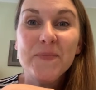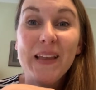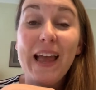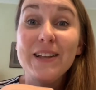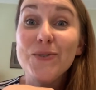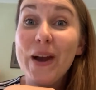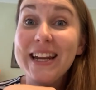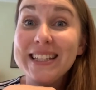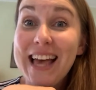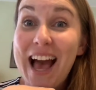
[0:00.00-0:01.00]
That's right,
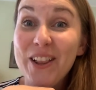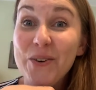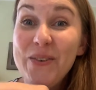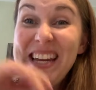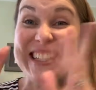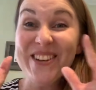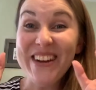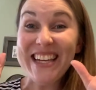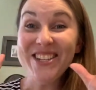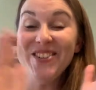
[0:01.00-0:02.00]
it's Halloween, so we
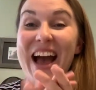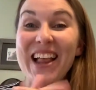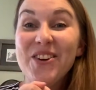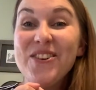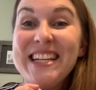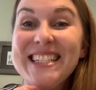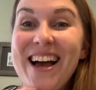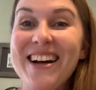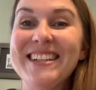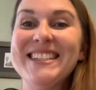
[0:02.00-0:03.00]
get to do Halloween
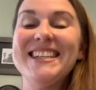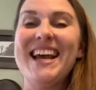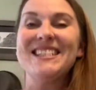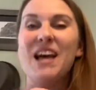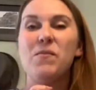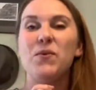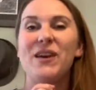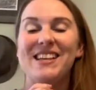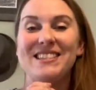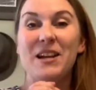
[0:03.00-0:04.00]
songs the next couple
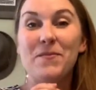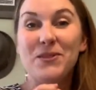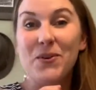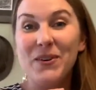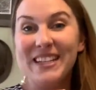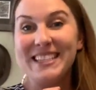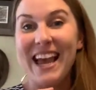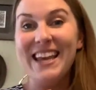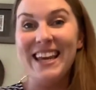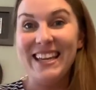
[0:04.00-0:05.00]
weeks, and I'm so
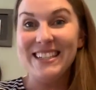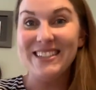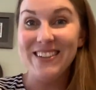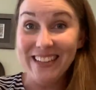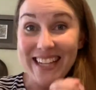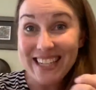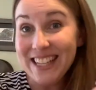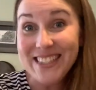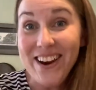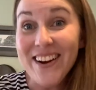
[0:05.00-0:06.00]
excited. So let's
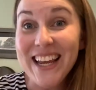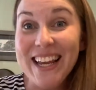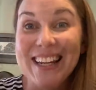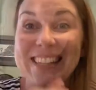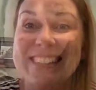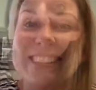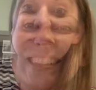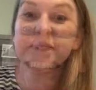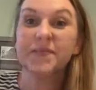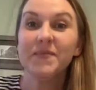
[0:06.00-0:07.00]
get started.
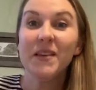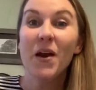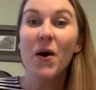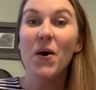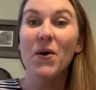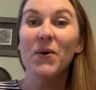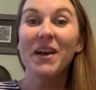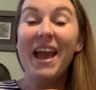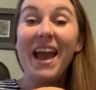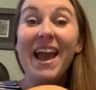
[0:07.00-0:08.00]

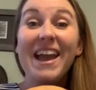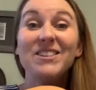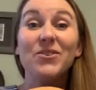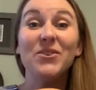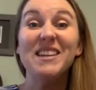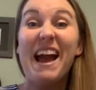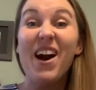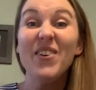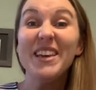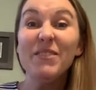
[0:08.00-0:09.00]
Okay, so
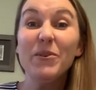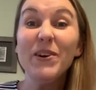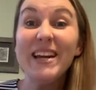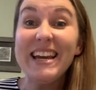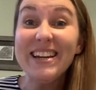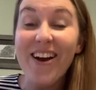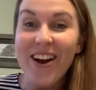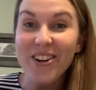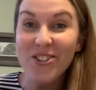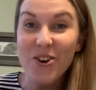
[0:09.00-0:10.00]
now that we're in
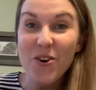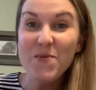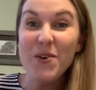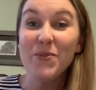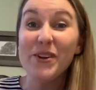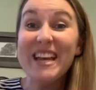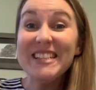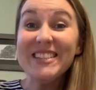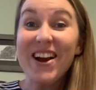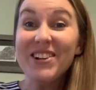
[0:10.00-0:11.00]
October, we can
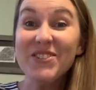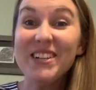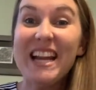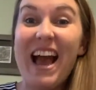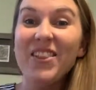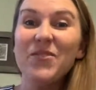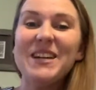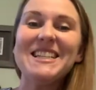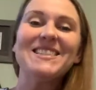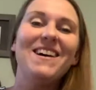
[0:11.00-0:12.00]
start doing
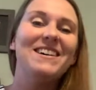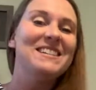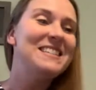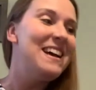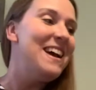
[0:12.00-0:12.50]
Halloween songs.